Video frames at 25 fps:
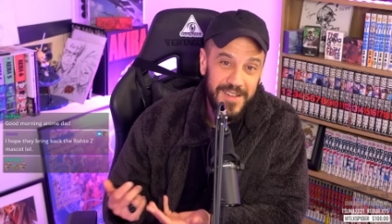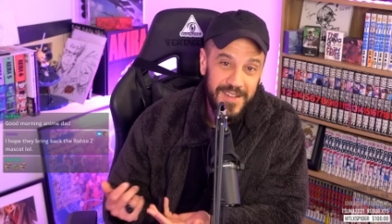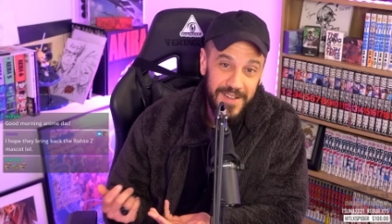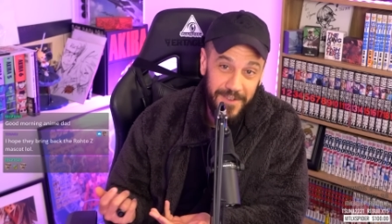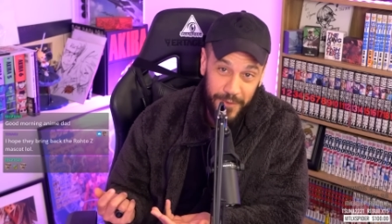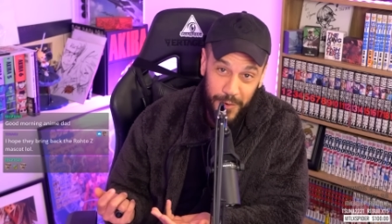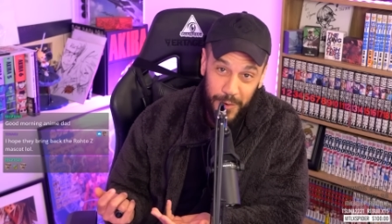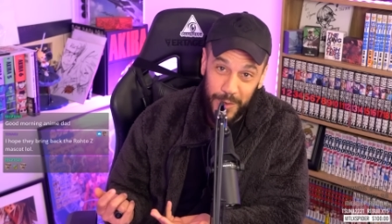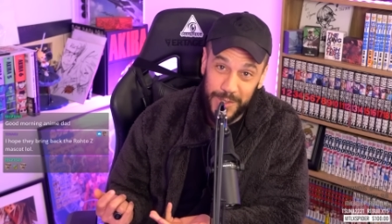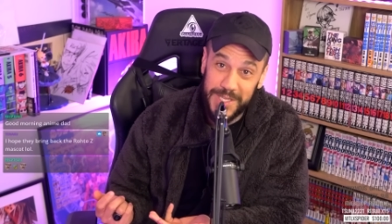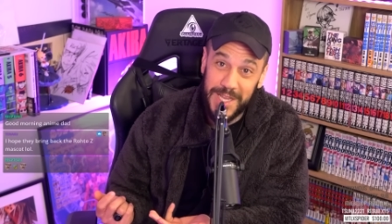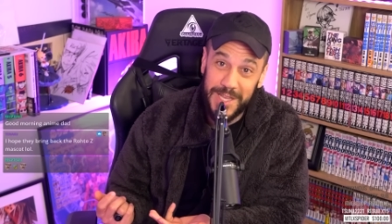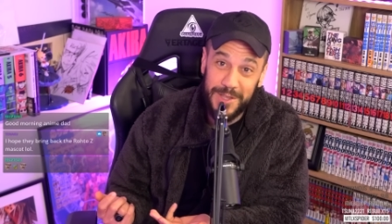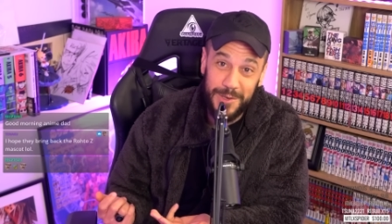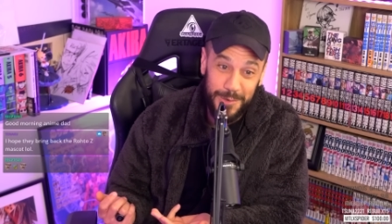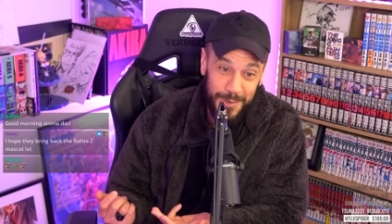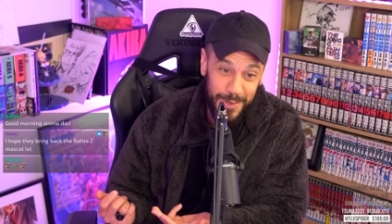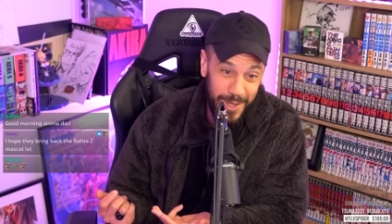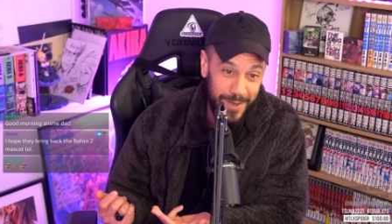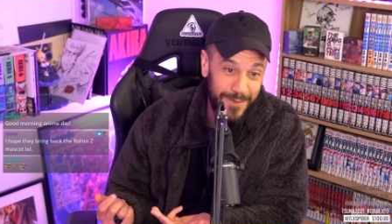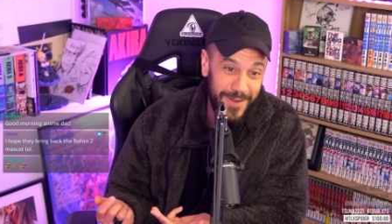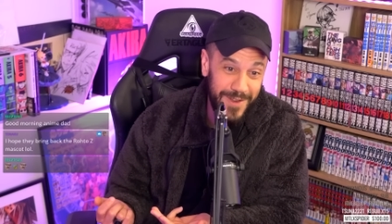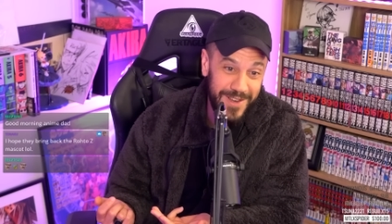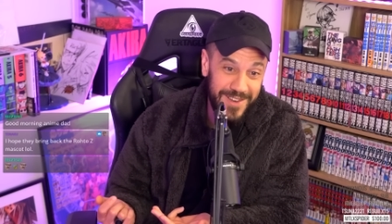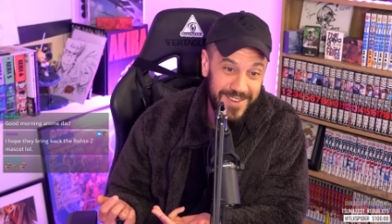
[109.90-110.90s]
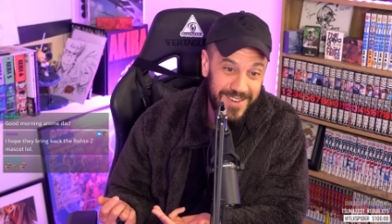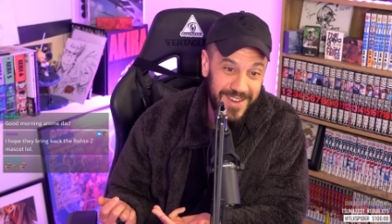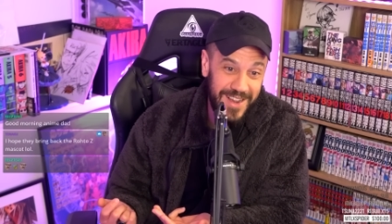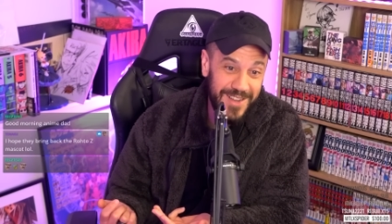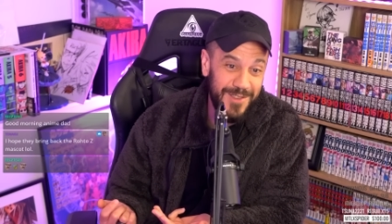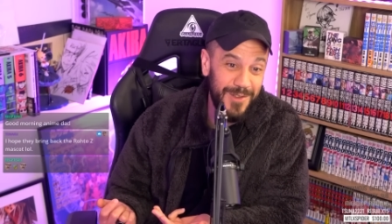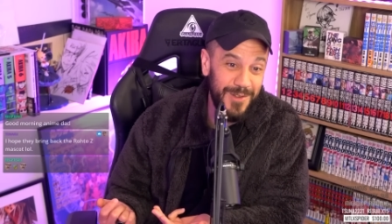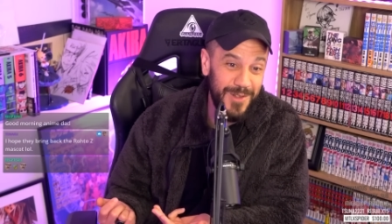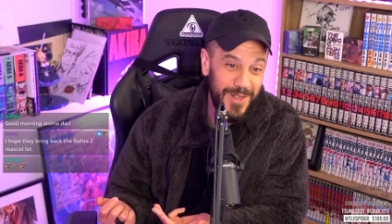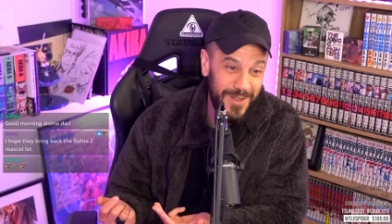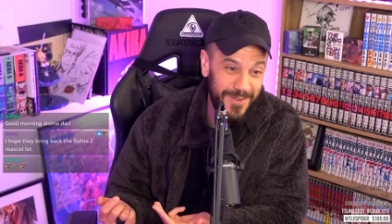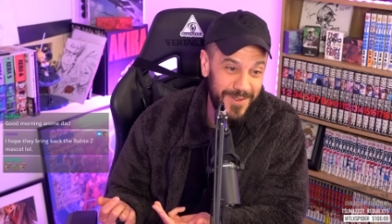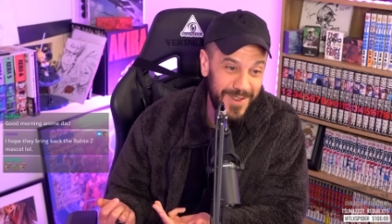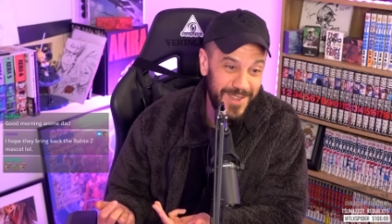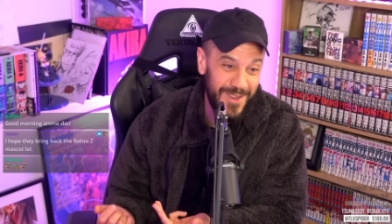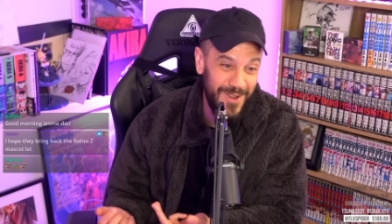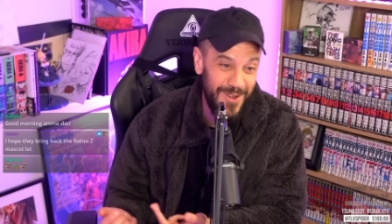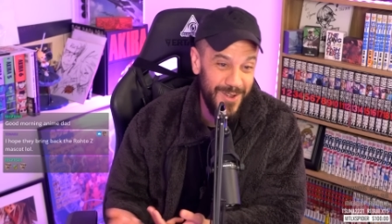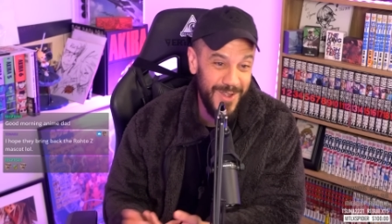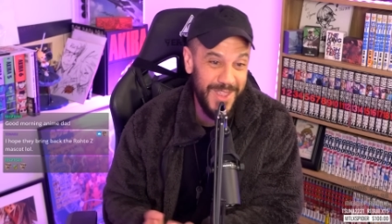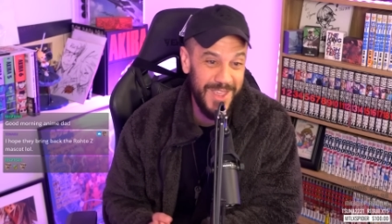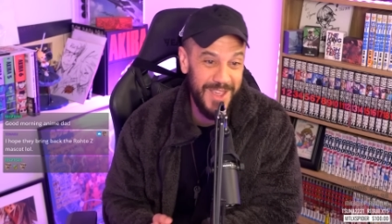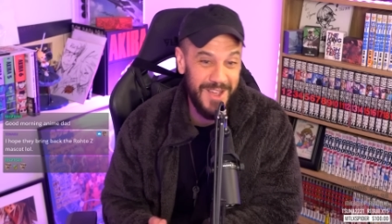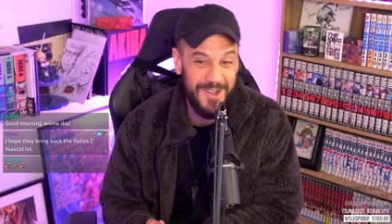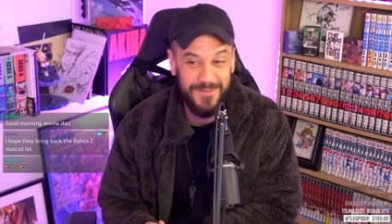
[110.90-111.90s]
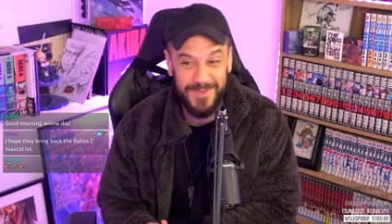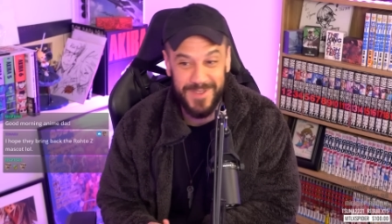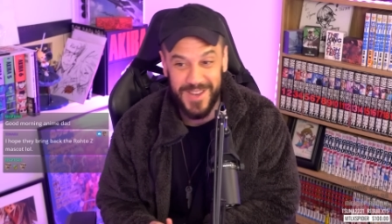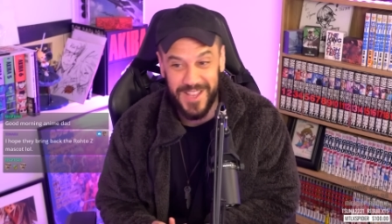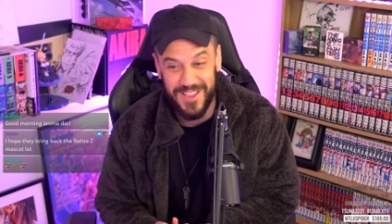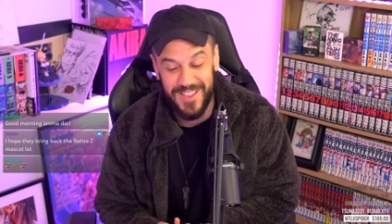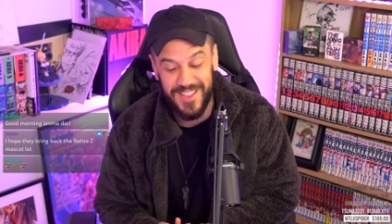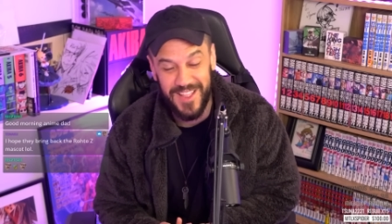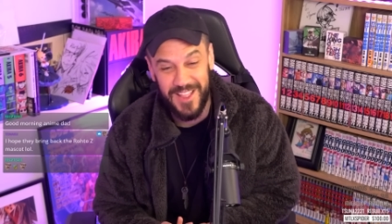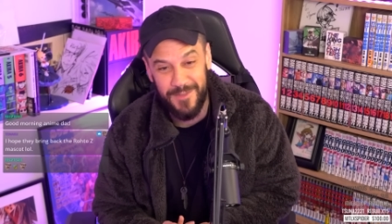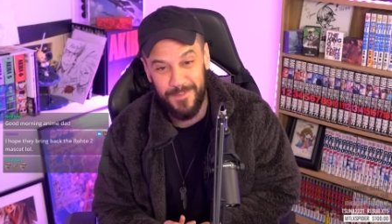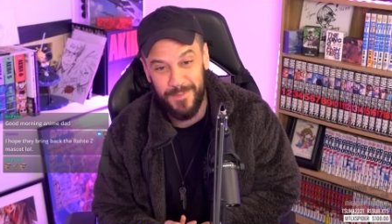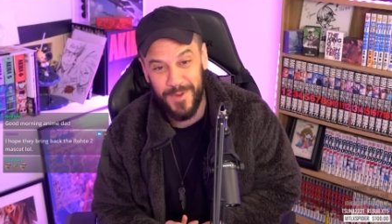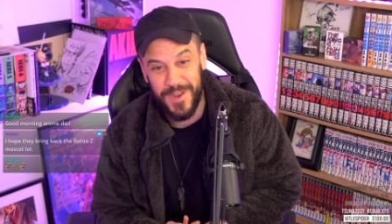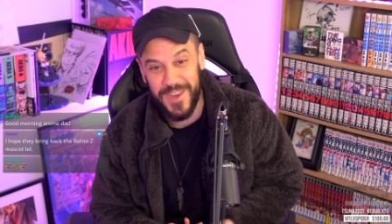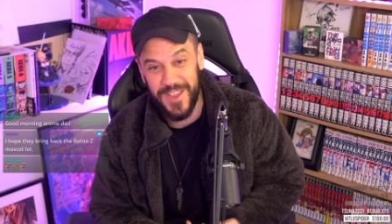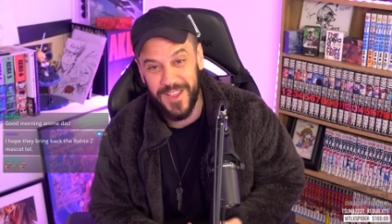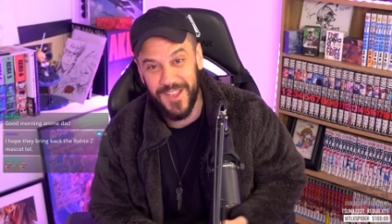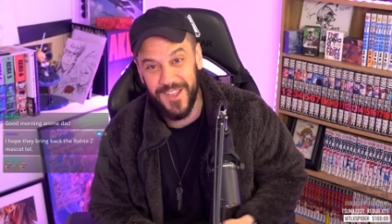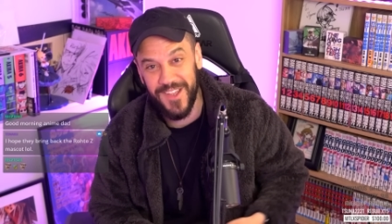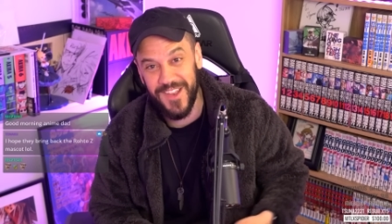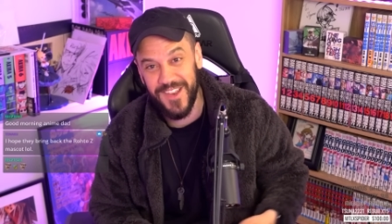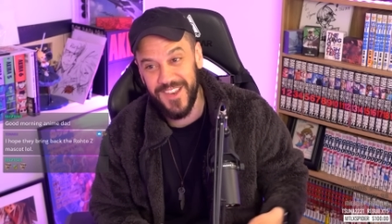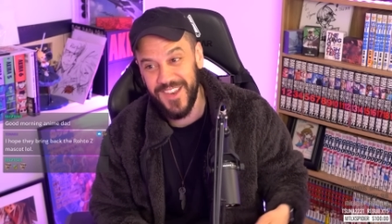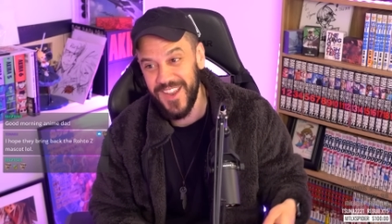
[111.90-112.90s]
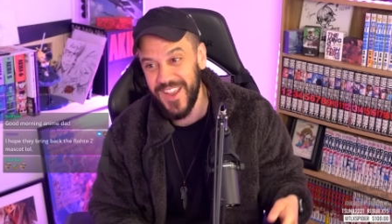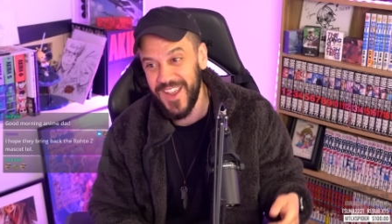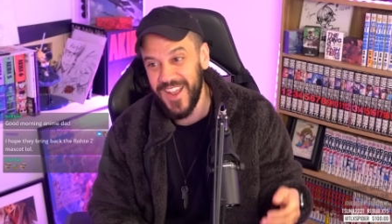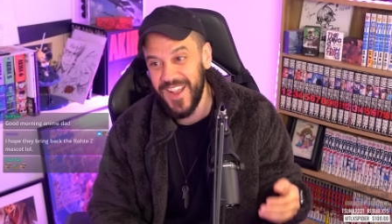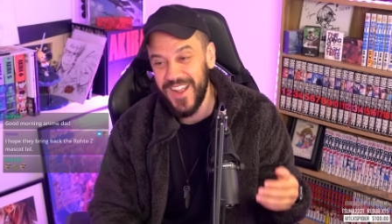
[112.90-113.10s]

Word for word: Of course, I do live in I do live in Tokyo, but that, that's pretty good.